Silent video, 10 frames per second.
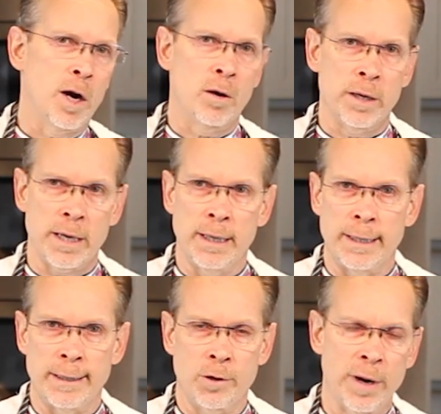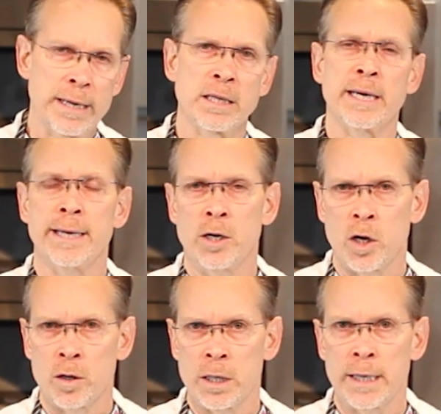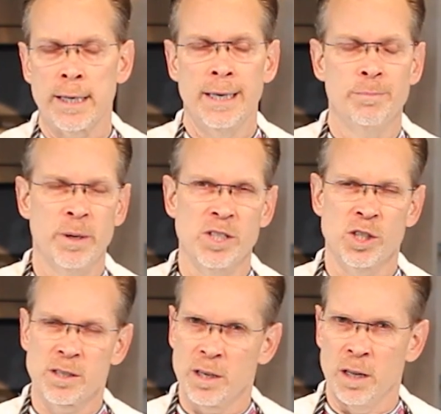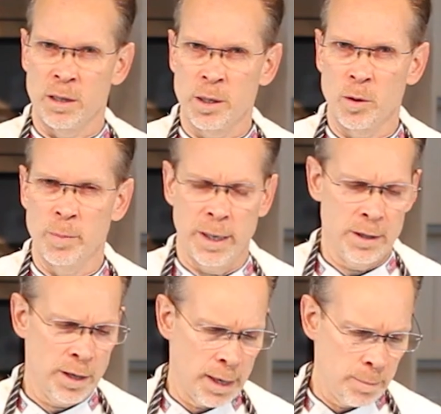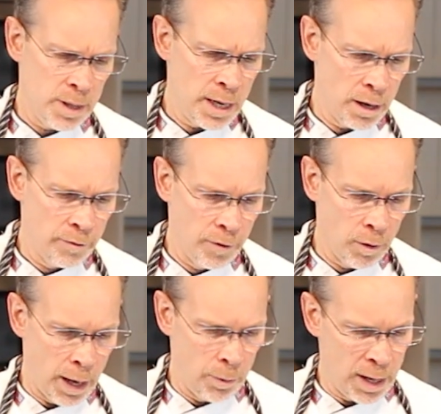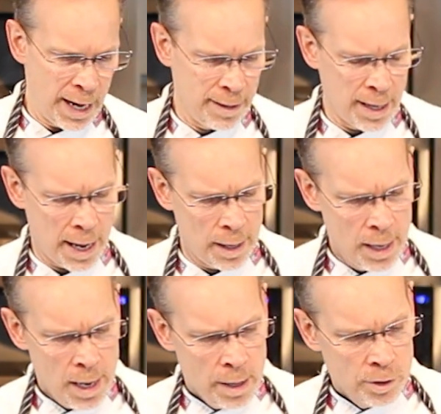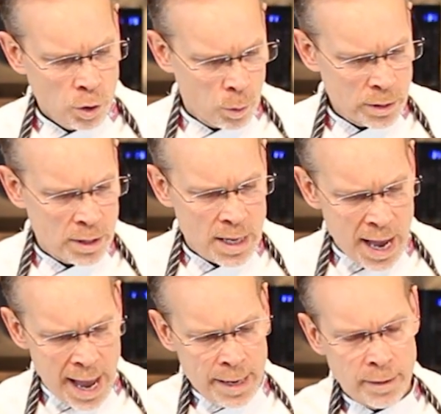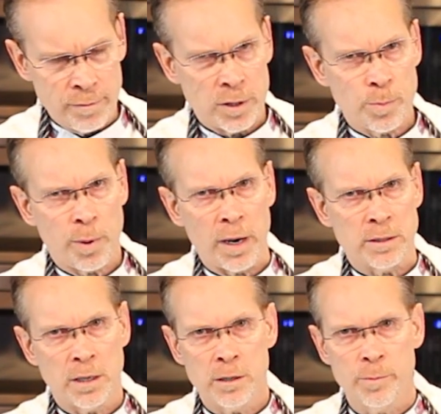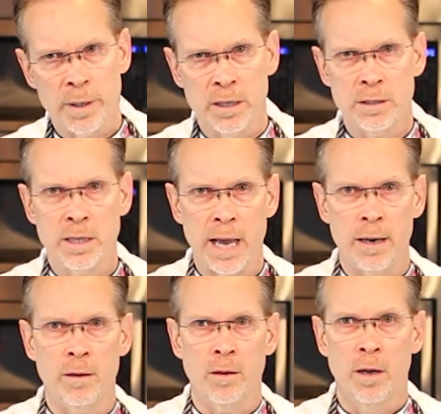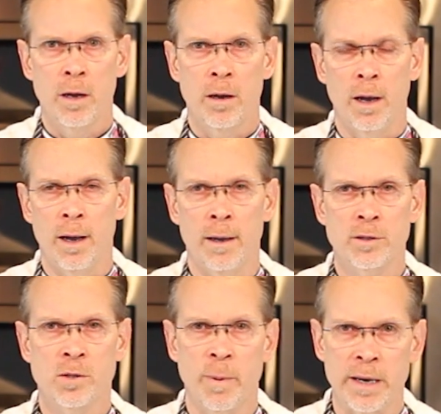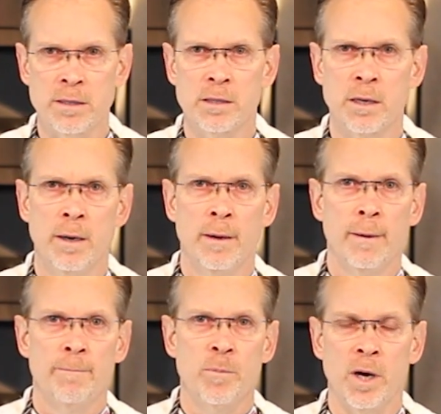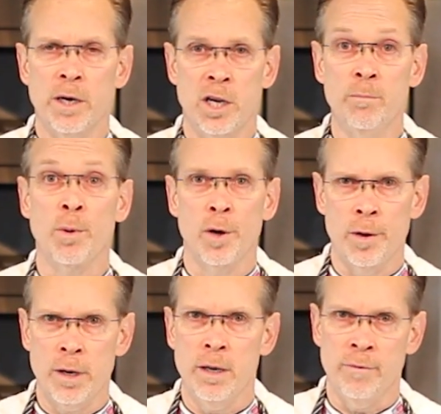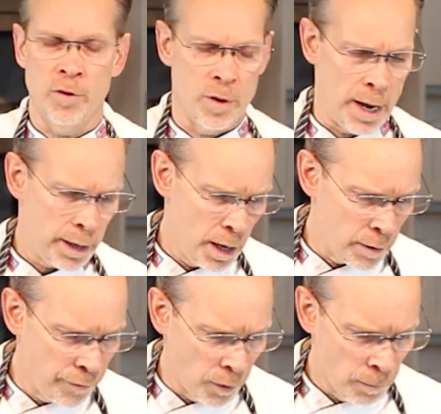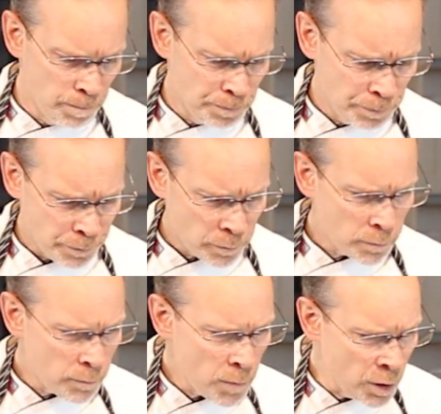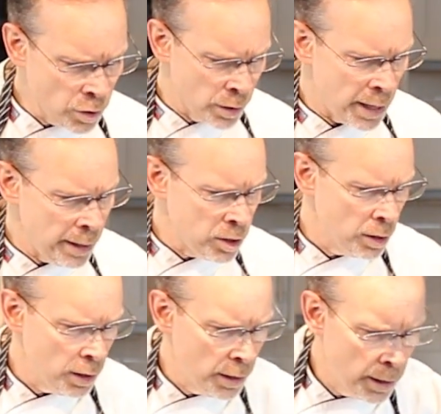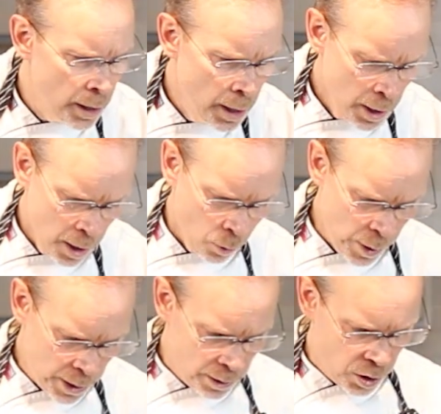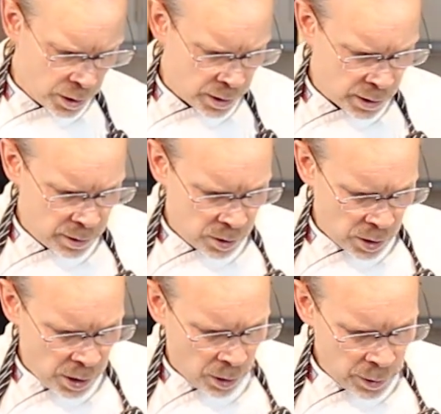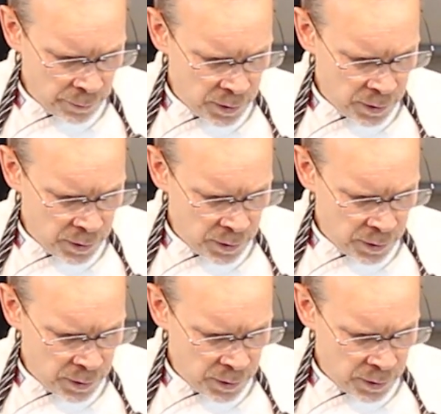garlic, granulated garlic, but just a little bit. You got to be careful. I would add that towards the end of this process because that spice can burn if you're not careful. So occasionally we can just, give